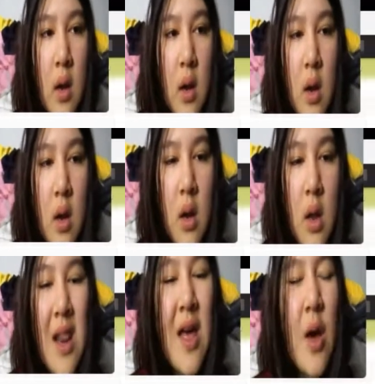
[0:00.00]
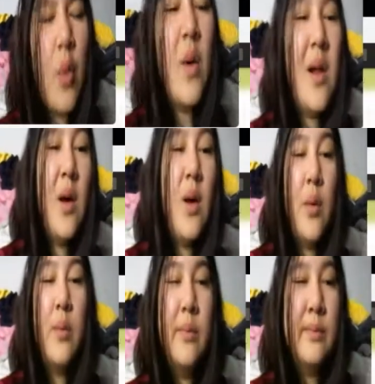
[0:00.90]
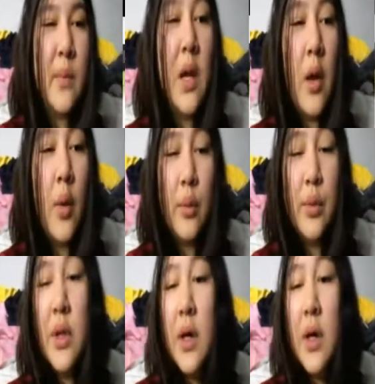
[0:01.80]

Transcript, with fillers: No, a little, a little, a little.